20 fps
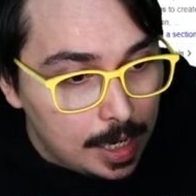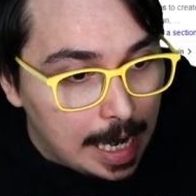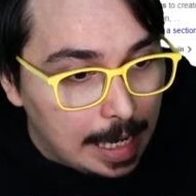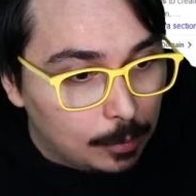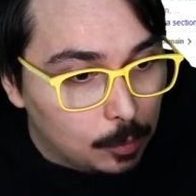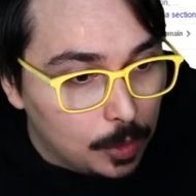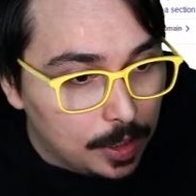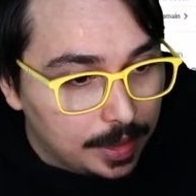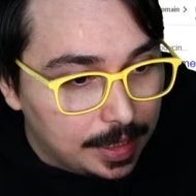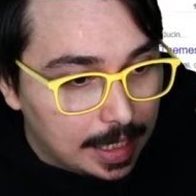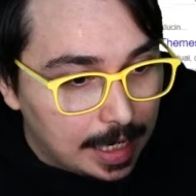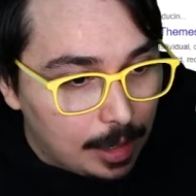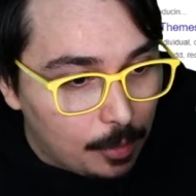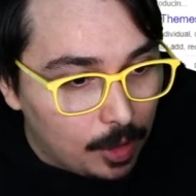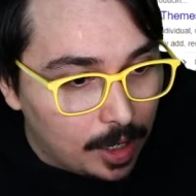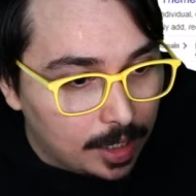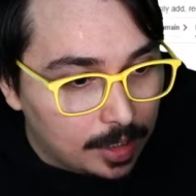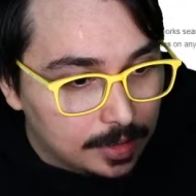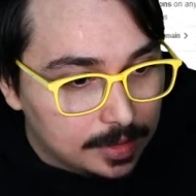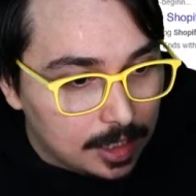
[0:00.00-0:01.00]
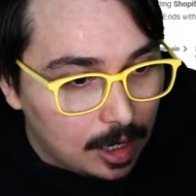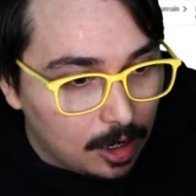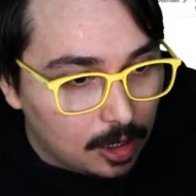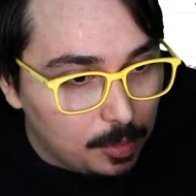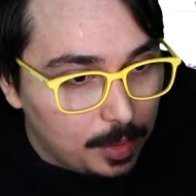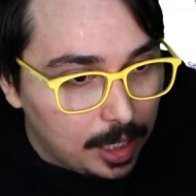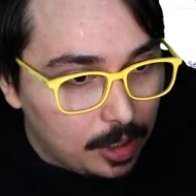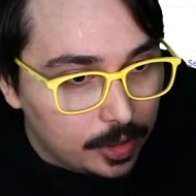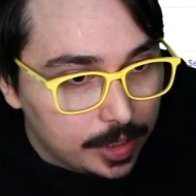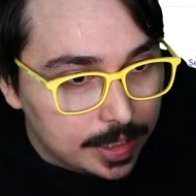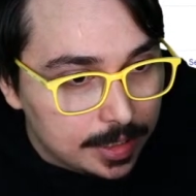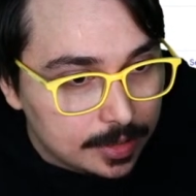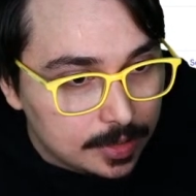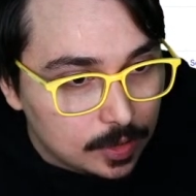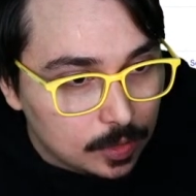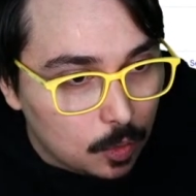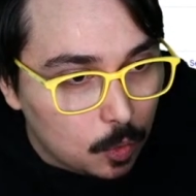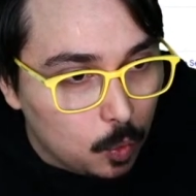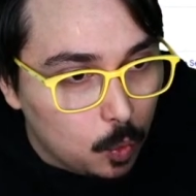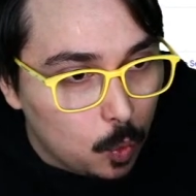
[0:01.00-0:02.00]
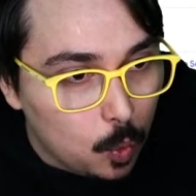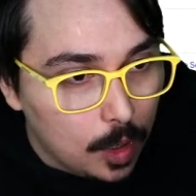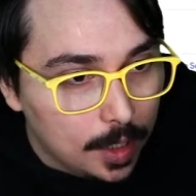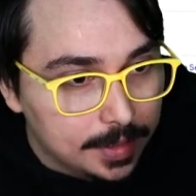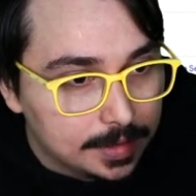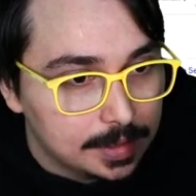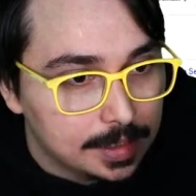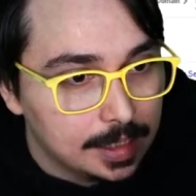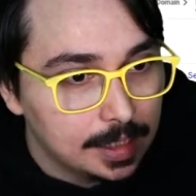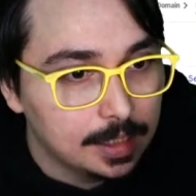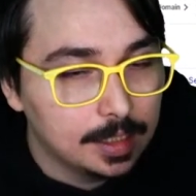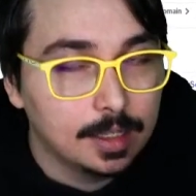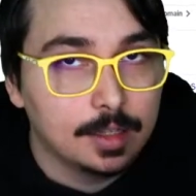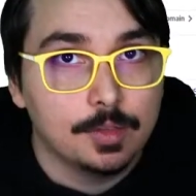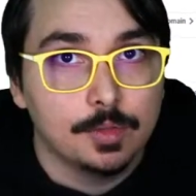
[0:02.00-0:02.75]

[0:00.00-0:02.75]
And one thing I wanted to talk about is what